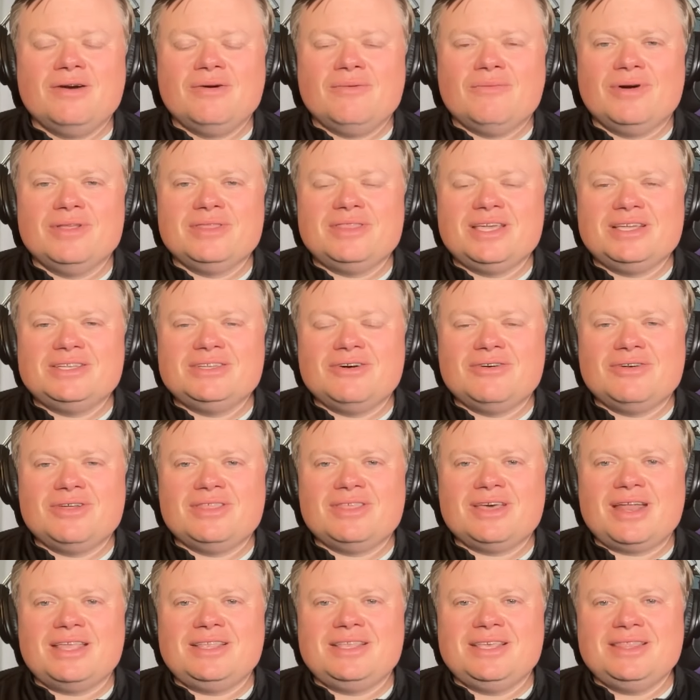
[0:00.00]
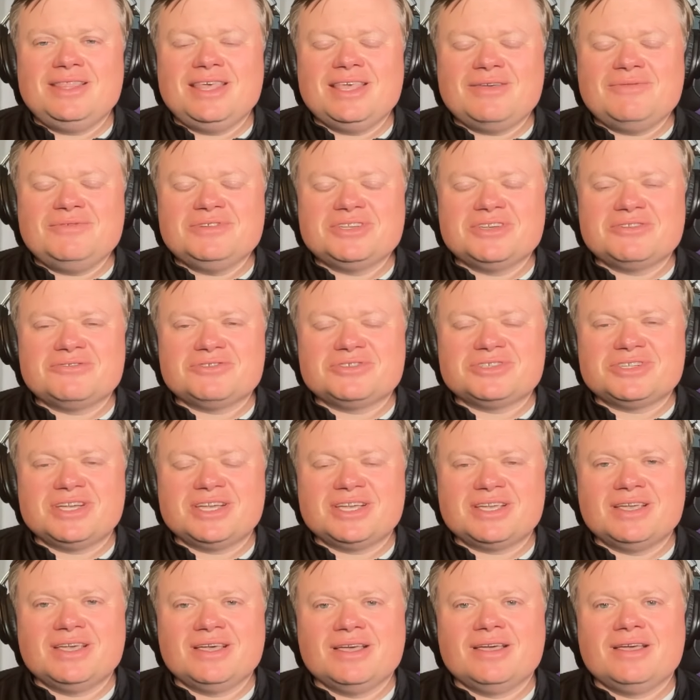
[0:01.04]
One thing, Tony, that I did think was
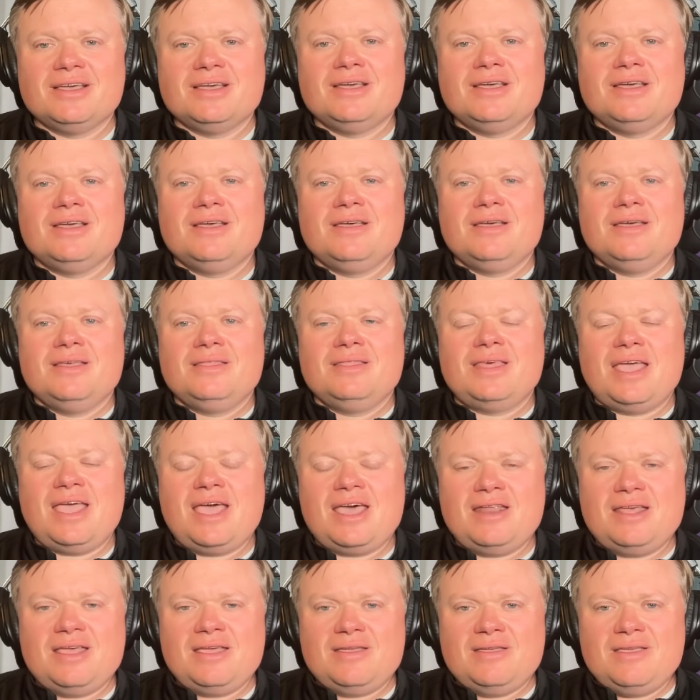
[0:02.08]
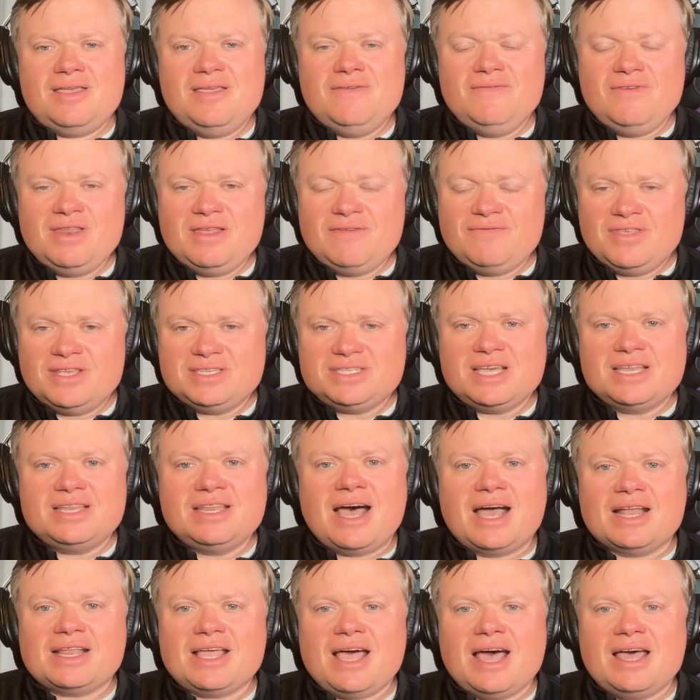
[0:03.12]
interesting they had, even if this had
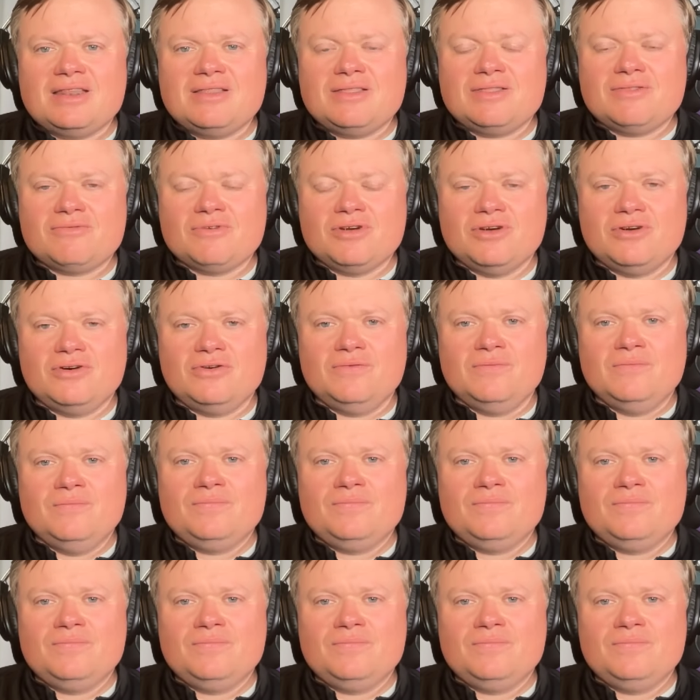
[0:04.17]
not gotten through,